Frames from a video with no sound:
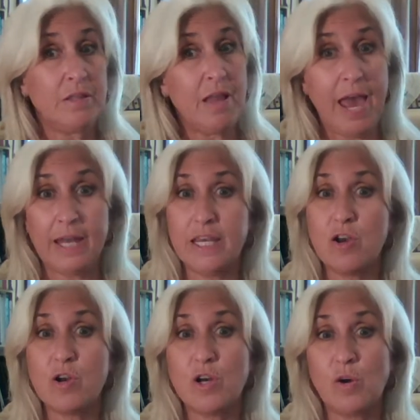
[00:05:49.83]
add a
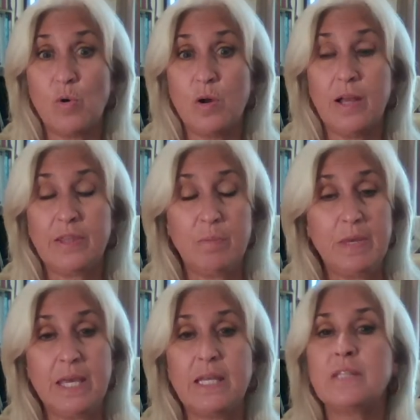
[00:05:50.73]
carrier oil at the
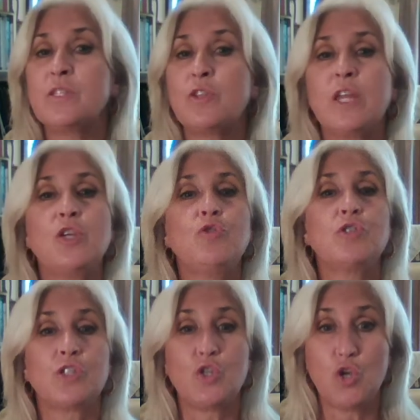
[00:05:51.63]
beginning so that you
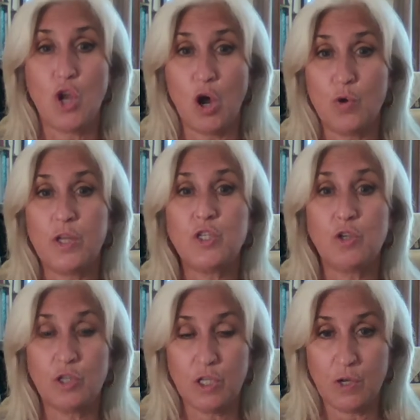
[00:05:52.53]
just know that
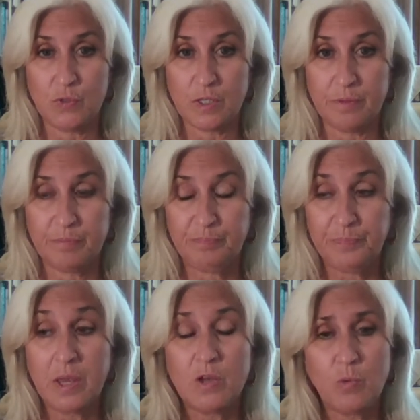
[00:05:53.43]
you can use it.
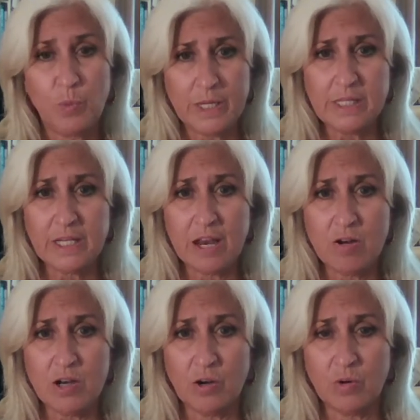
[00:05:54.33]
What is a
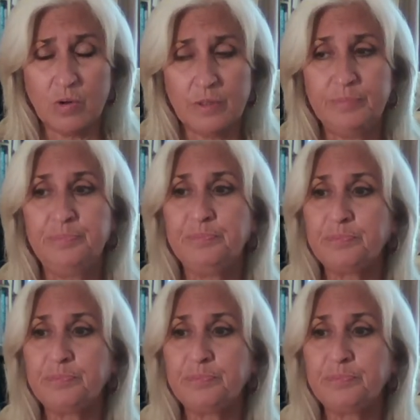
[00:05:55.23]
carrier oil?